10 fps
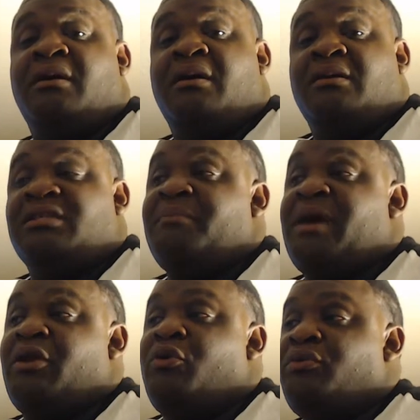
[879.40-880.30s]

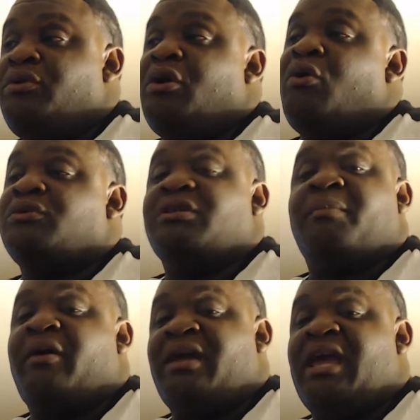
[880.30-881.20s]
Somebody who knows
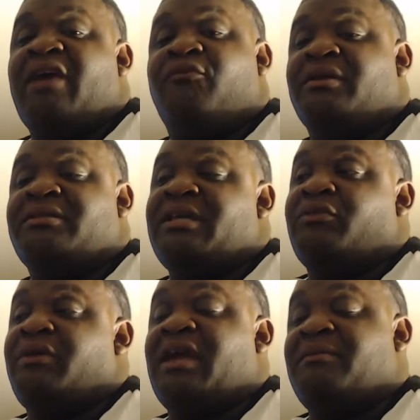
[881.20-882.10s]
about every
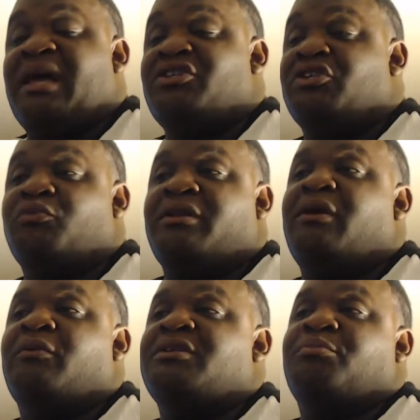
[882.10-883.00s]
sector game, not just one.
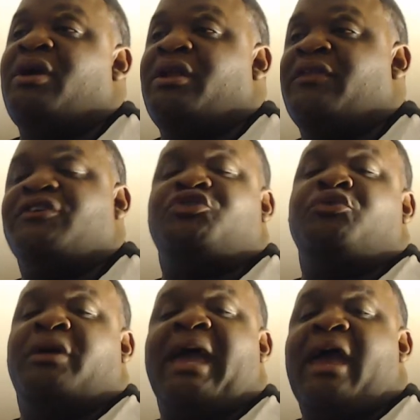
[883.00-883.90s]
Don't just bring another
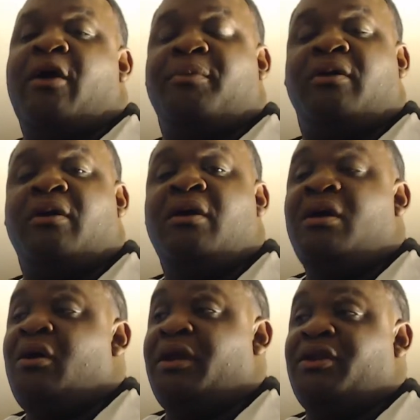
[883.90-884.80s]
shooting guy up in there.
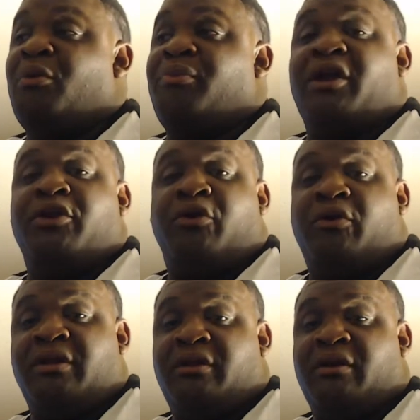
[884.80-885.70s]
And don't bring a
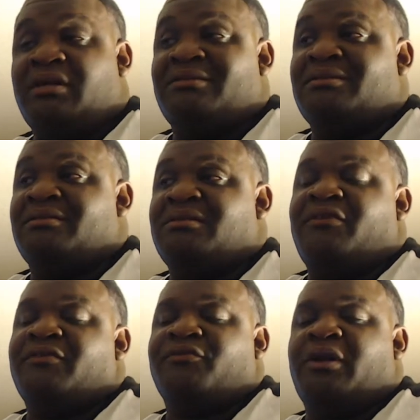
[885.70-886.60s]
nerd in there, because
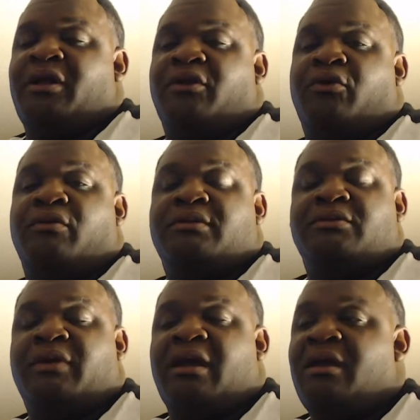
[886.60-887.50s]
none of us really are nerds,
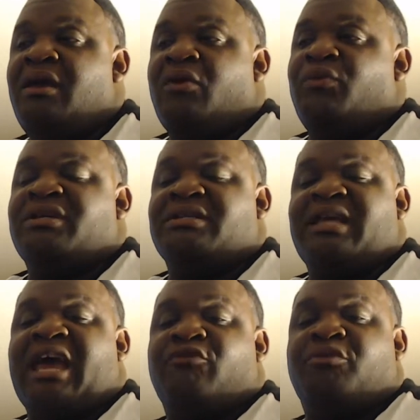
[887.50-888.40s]
okay? We
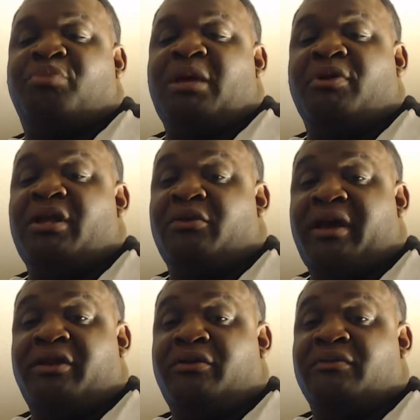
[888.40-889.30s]
just average people that know
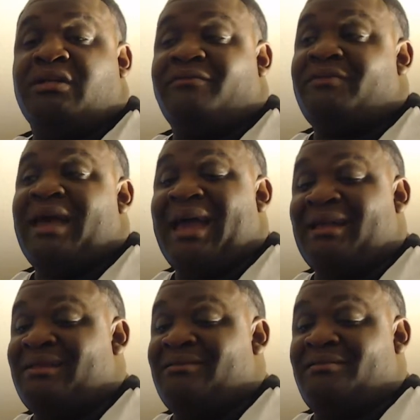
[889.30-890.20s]
how to do stuff. I
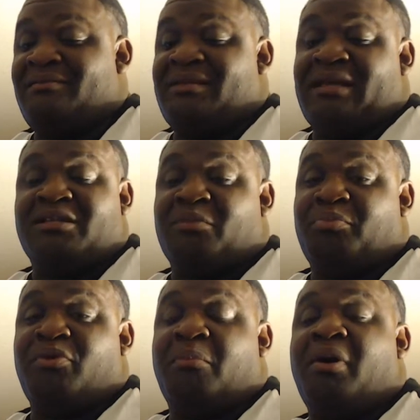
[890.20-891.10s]
could take this
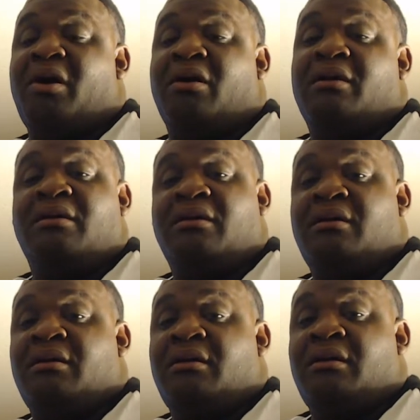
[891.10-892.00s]
computer apart.
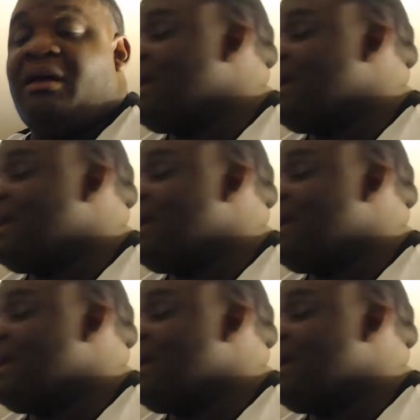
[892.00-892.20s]
I